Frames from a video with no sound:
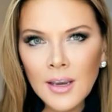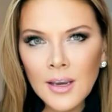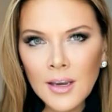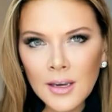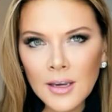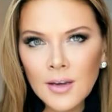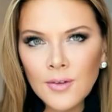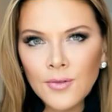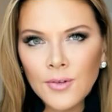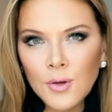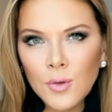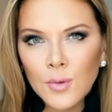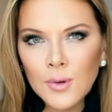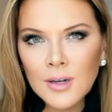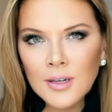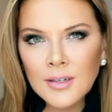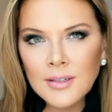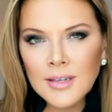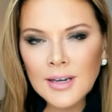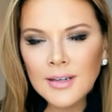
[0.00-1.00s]
if you would,
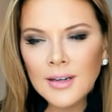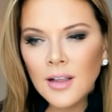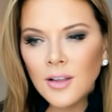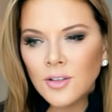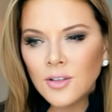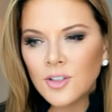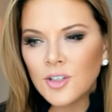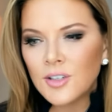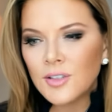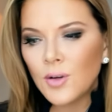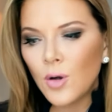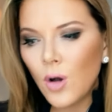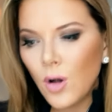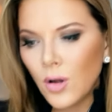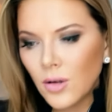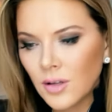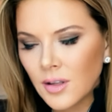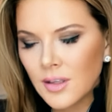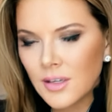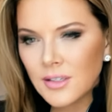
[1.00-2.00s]
in technology. So
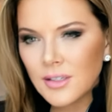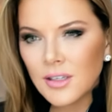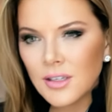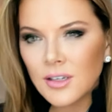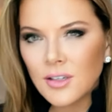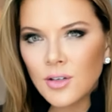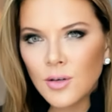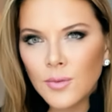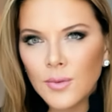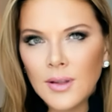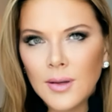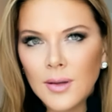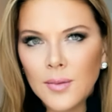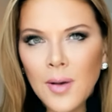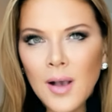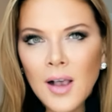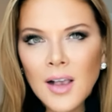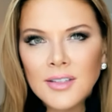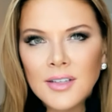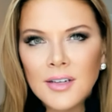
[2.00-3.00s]
all of these things are really
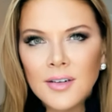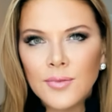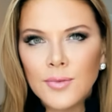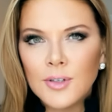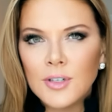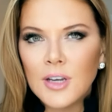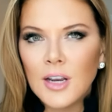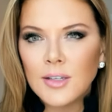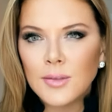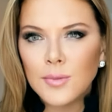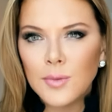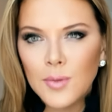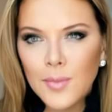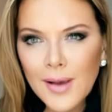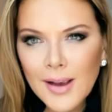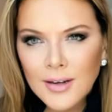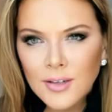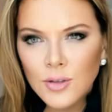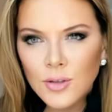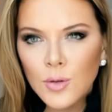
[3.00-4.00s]
positive, which gets me
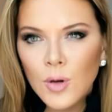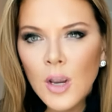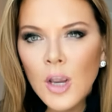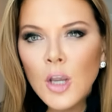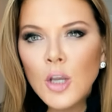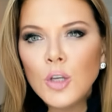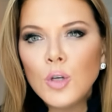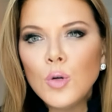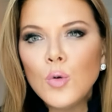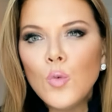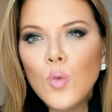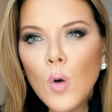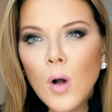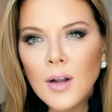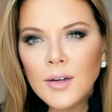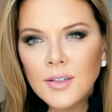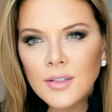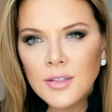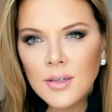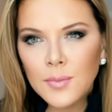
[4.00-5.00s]
back to you
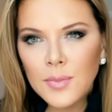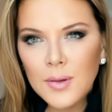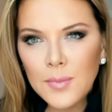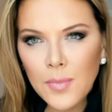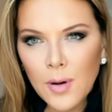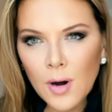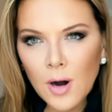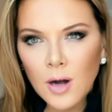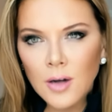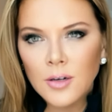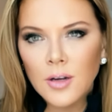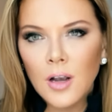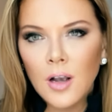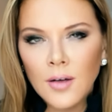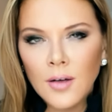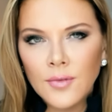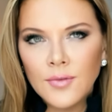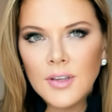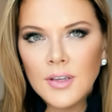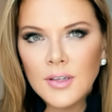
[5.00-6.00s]
want to be part
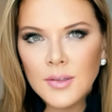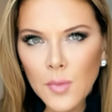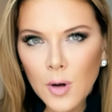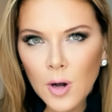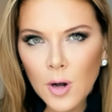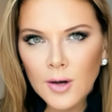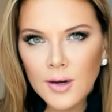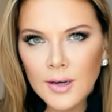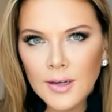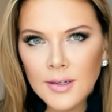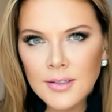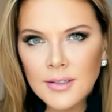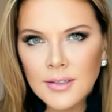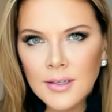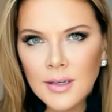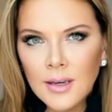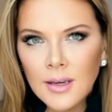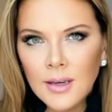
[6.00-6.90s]
of these markets